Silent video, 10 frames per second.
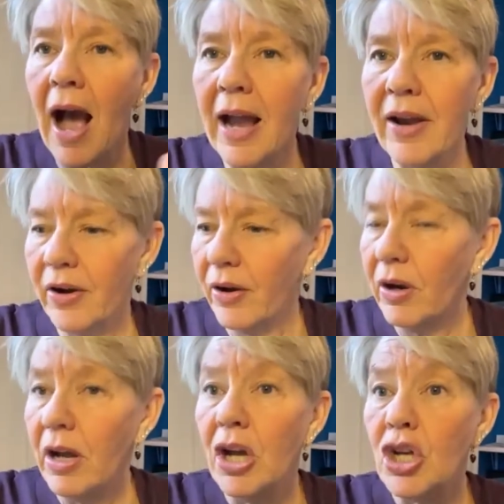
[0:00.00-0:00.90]

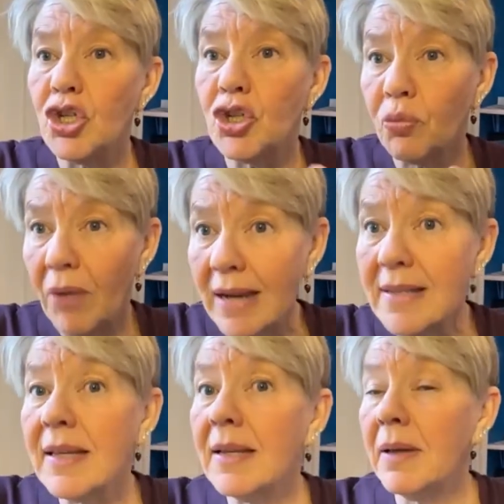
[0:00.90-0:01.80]
ire
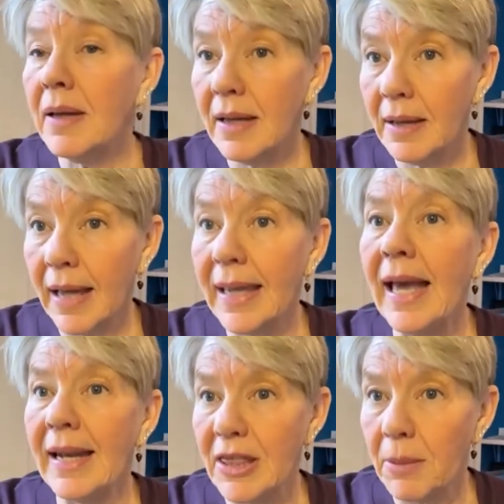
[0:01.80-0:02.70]
directed
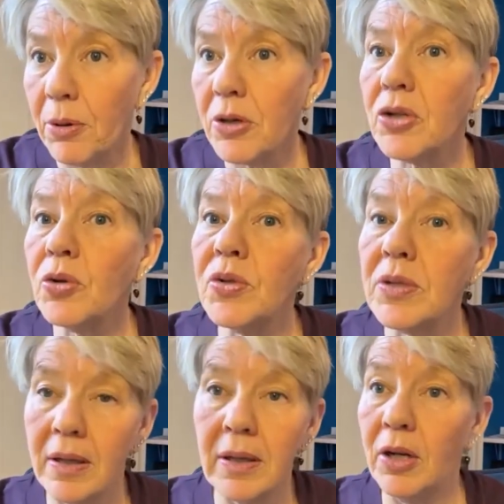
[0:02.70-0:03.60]
again at the person
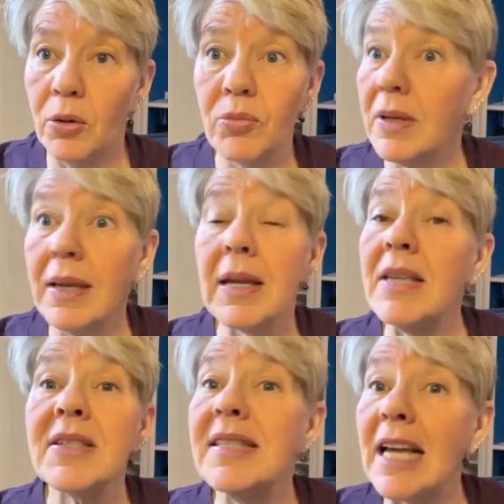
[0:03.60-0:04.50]
who's,
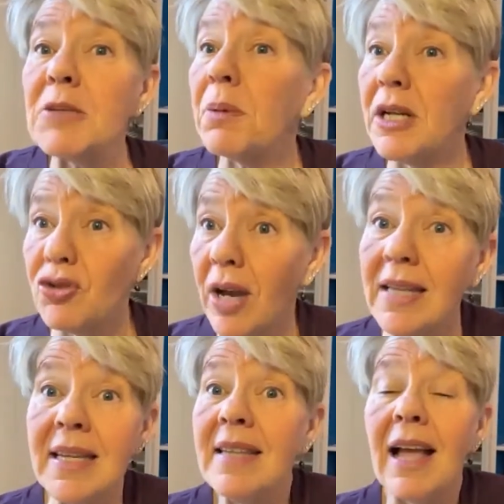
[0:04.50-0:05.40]
is desperate
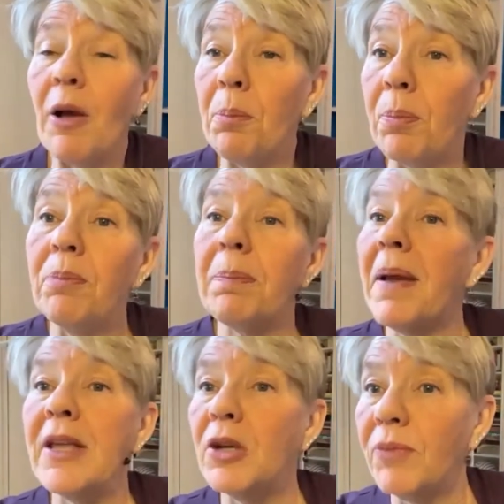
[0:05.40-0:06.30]
and needs help
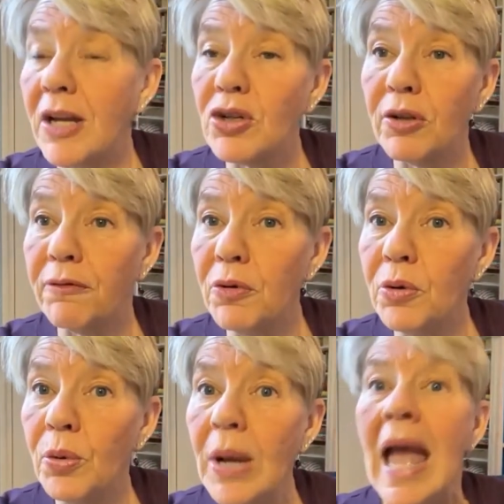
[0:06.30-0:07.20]
paying their rent or their
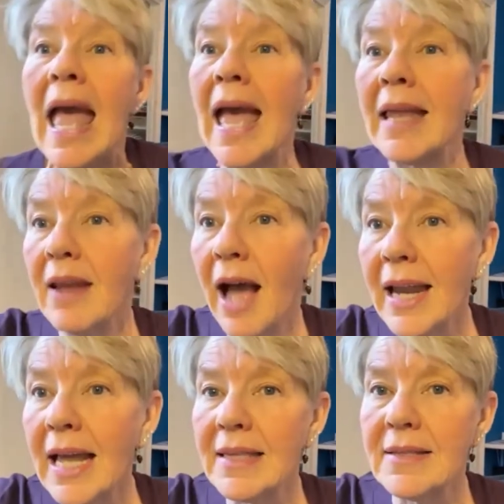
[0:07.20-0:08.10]
food, and
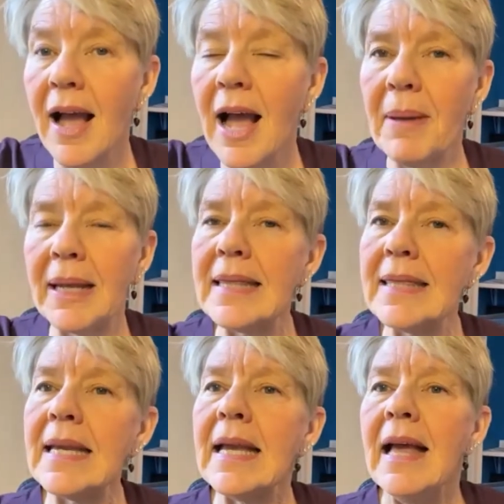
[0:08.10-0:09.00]
not at the top? And
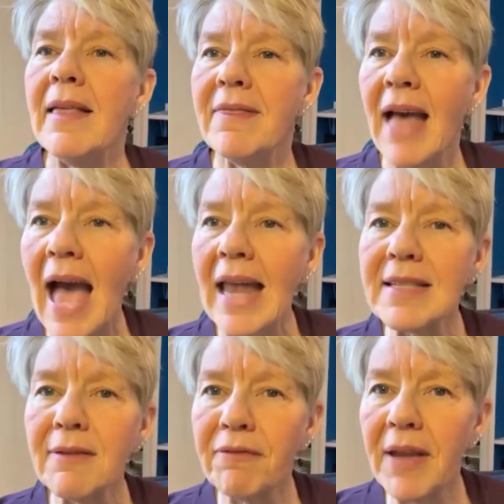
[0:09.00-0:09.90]
I think
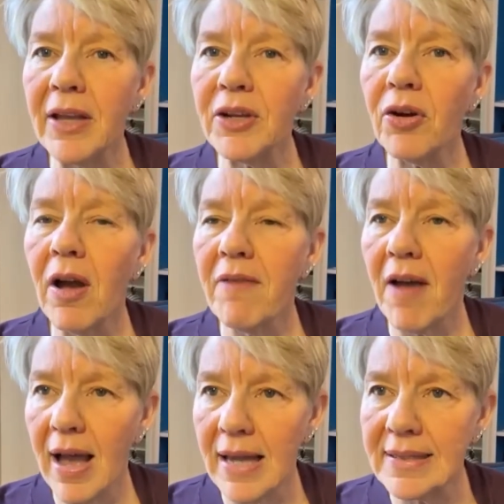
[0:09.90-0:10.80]
that is a failure
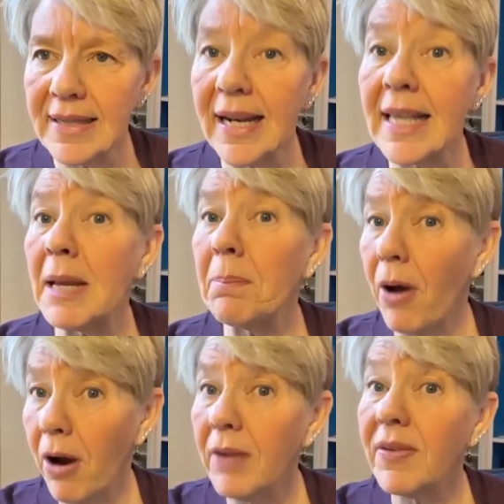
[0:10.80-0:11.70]
of us. And I
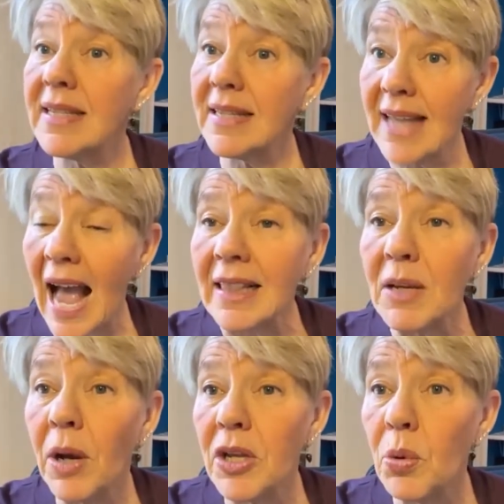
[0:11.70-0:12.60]
think part of it is
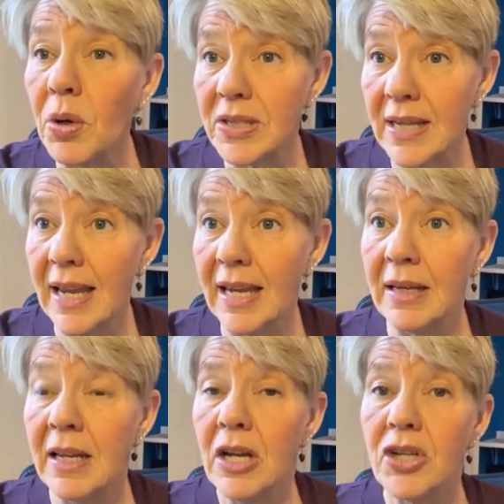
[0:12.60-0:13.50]
exactly what you are
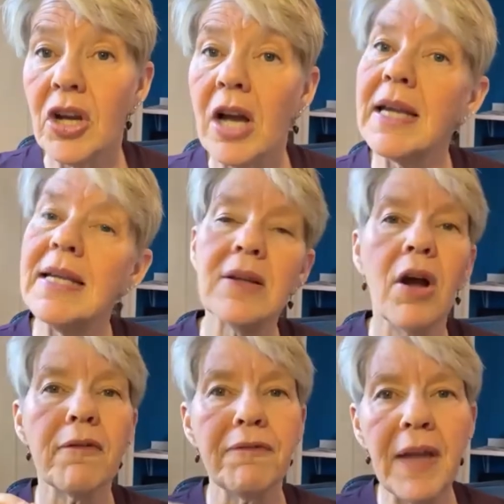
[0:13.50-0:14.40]
saying, Chuck, is
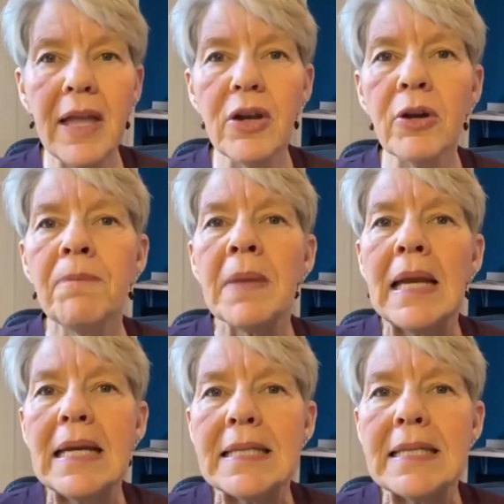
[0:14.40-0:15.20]
our failure